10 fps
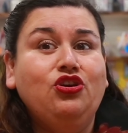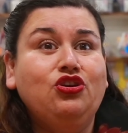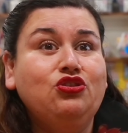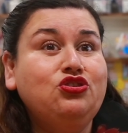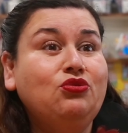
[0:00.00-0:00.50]

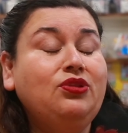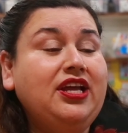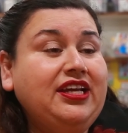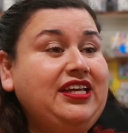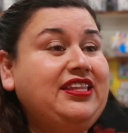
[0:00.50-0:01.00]
You're so
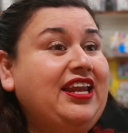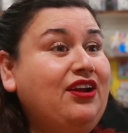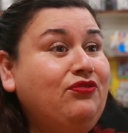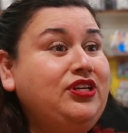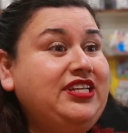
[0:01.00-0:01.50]
lucky that
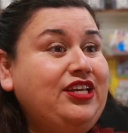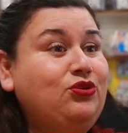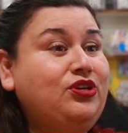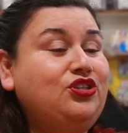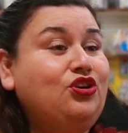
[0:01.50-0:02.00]
every day
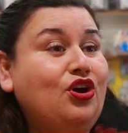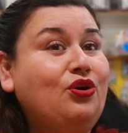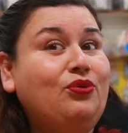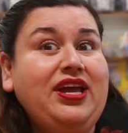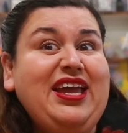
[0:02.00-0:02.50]
you get to
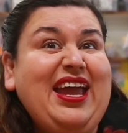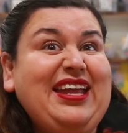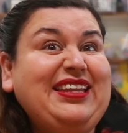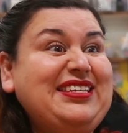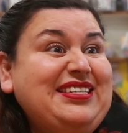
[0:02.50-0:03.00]
go
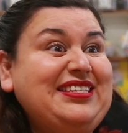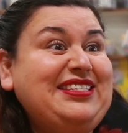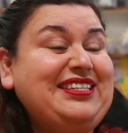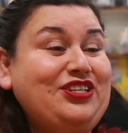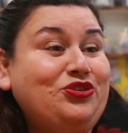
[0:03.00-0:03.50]
and listen
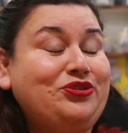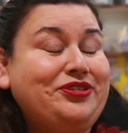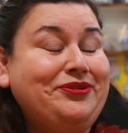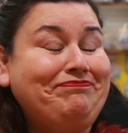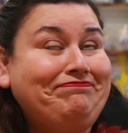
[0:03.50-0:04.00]
to teachers